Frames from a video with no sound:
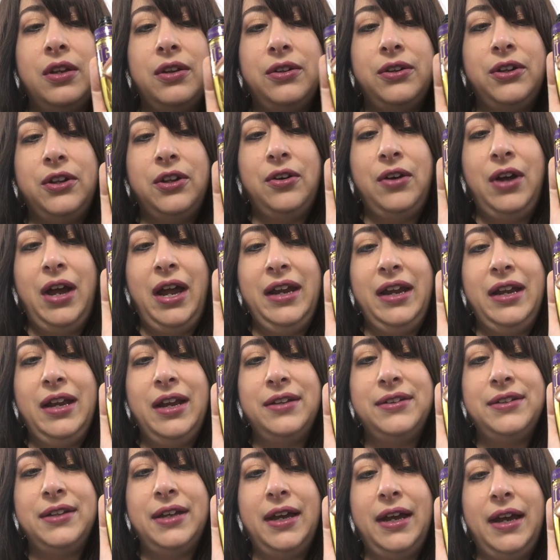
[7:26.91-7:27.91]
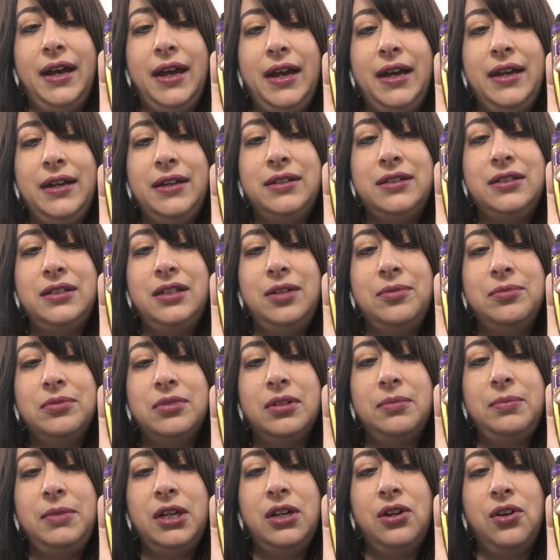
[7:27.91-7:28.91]
so I guess I seem
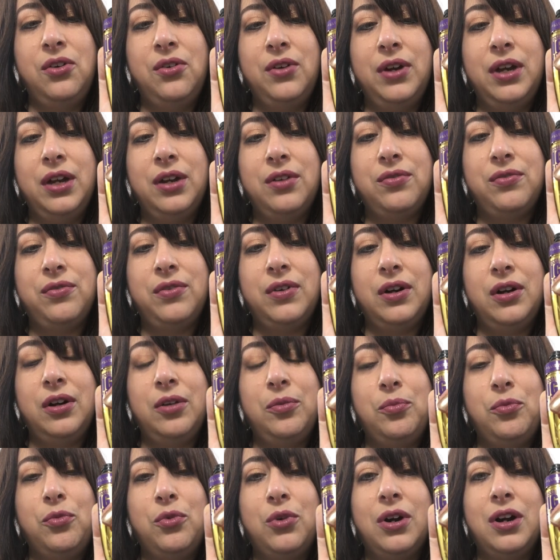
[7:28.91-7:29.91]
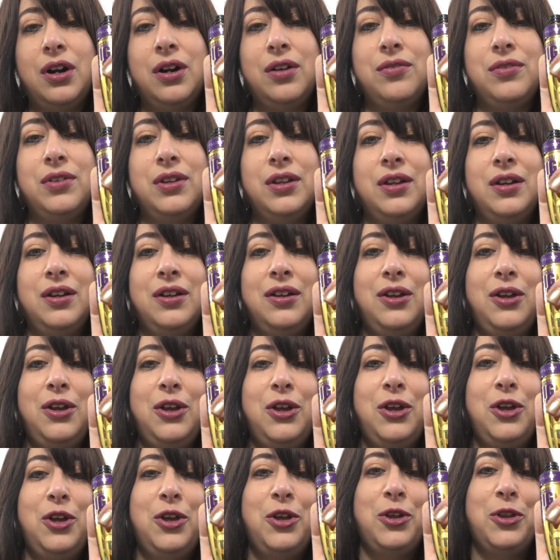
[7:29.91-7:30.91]
to be going for more of the
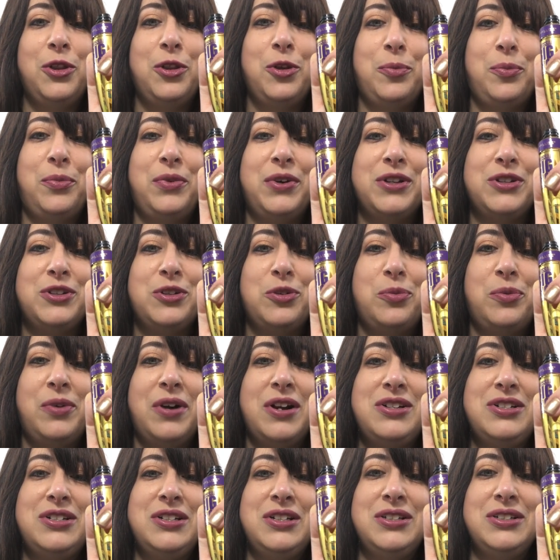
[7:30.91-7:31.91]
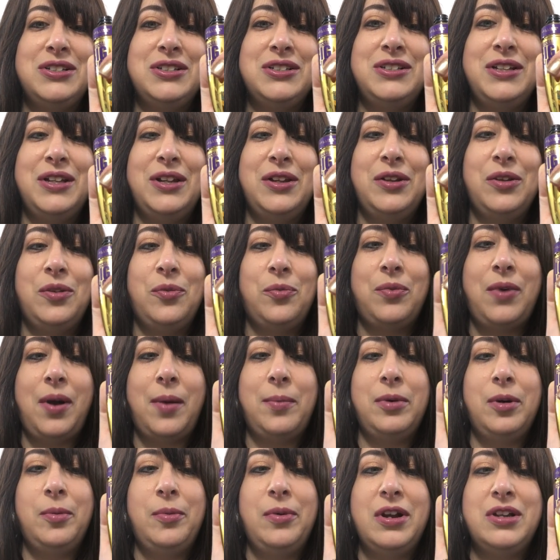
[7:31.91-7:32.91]
bristle brushes than
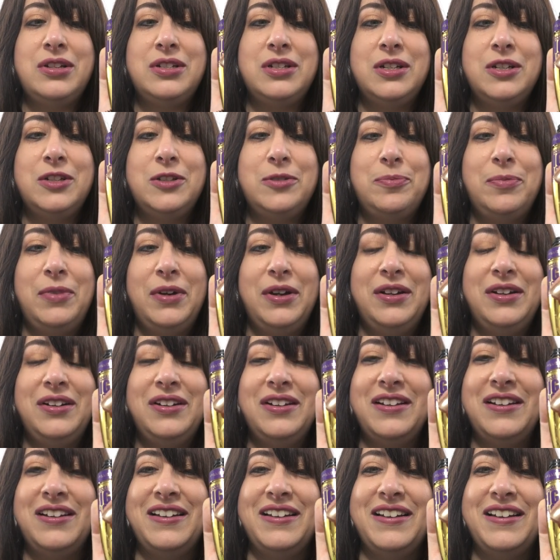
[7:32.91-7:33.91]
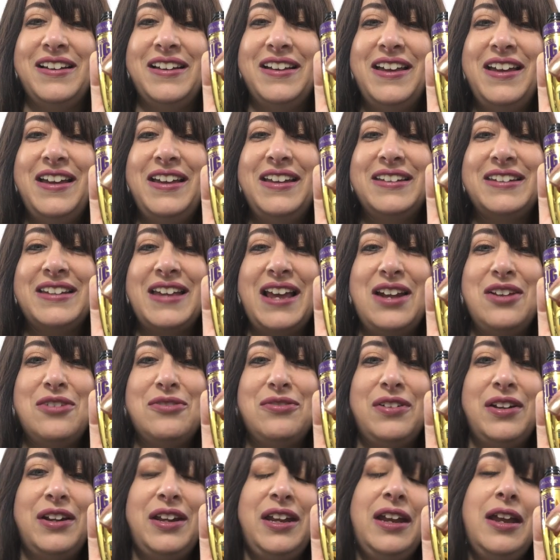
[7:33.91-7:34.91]
rubber brushes, but it's kind of
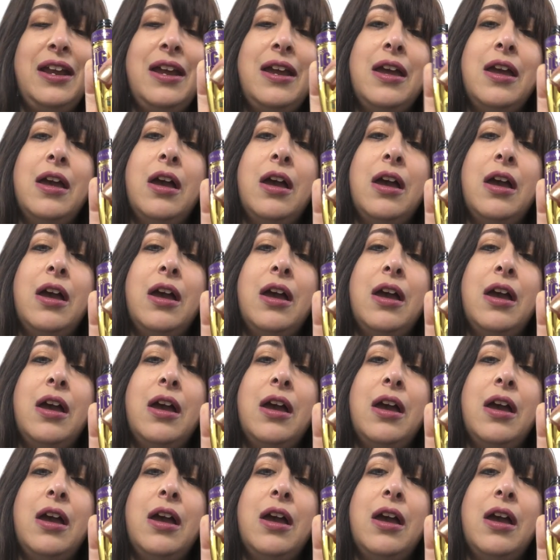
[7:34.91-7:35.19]
funny.